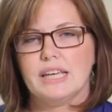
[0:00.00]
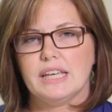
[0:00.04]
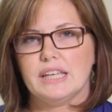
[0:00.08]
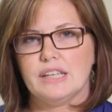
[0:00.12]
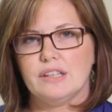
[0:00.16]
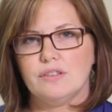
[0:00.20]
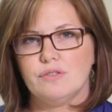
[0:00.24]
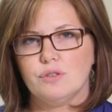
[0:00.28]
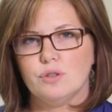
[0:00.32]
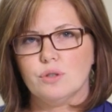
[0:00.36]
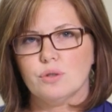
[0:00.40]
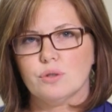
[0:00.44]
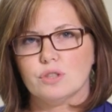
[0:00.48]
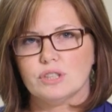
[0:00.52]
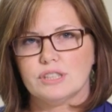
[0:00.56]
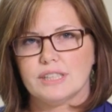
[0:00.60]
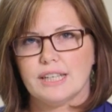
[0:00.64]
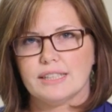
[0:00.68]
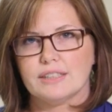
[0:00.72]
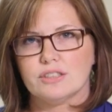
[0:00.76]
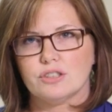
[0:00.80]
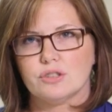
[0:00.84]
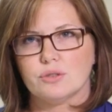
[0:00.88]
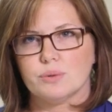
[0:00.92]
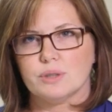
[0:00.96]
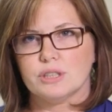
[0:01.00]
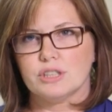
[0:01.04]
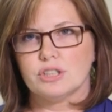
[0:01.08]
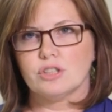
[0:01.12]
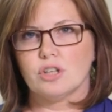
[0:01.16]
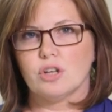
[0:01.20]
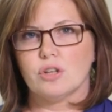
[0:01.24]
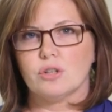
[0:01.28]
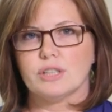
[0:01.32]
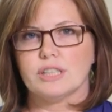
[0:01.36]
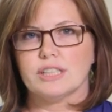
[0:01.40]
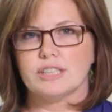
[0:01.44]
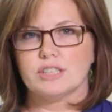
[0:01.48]
If your test
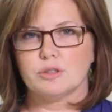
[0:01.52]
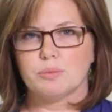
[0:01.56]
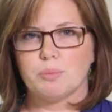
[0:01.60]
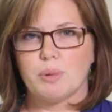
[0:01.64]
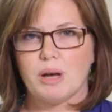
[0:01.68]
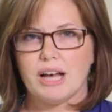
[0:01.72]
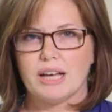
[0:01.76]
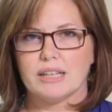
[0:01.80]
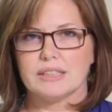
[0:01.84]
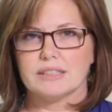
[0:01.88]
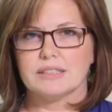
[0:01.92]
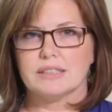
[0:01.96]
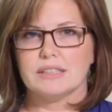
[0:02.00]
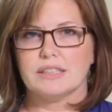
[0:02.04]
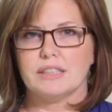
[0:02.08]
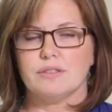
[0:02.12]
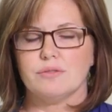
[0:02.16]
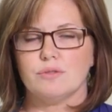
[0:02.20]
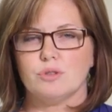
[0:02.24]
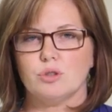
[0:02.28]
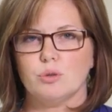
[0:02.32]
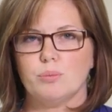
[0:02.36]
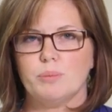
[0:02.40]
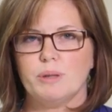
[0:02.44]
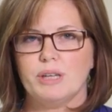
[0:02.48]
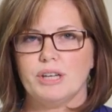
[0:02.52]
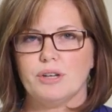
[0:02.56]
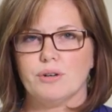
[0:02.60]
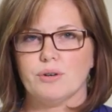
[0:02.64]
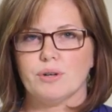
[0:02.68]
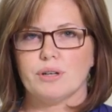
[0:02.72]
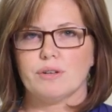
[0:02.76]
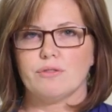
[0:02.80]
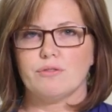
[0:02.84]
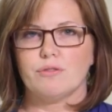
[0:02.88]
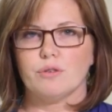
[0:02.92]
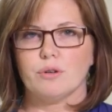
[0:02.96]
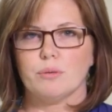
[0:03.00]
result is positive, you'll be
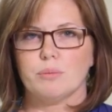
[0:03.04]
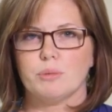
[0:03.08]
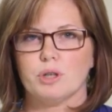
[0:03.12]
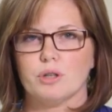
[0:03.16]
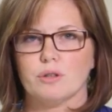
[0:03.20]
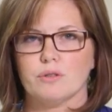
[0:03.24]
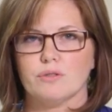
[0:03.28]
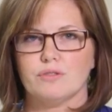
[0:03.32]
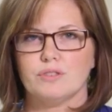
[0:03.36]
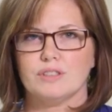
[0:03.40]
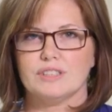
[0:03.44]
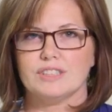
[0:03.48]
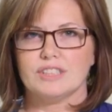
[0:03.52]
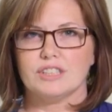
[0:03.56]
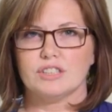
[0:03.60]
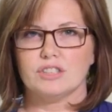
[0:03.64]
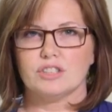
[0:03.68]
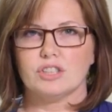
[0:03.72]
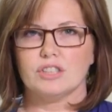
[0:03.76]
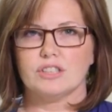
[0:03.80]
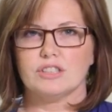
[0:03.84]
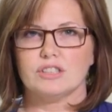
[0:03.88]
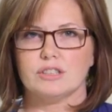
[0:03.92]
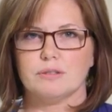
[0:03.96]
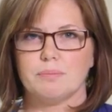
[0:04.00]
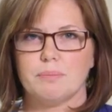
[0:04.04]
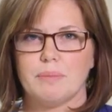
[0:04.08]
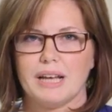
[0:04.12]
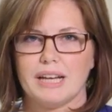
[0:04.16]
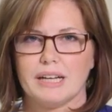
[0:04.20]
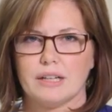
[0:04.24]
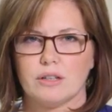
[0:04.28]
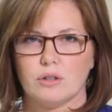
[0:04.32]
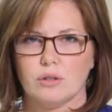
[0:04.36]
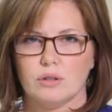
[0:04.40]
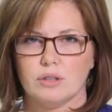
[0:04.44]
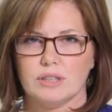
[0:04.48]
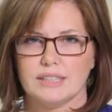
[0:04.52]
hearing from your physician's
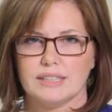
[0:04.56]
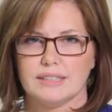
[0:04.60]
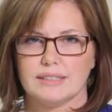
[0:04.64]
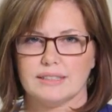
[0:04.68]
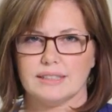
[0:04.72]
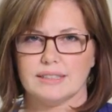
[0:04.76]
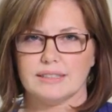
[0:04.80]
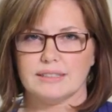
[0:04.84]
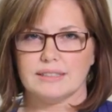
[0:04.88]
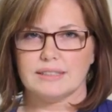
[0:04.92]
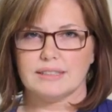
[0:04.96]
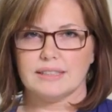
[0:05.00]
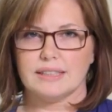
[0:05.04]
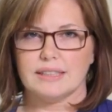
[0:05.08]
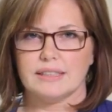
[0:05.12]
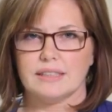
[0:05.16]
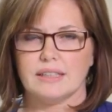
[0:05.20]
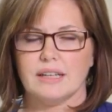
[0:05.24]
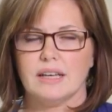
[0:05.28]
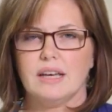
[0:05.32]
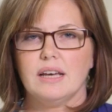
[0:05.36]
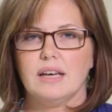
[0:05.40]
medical assistant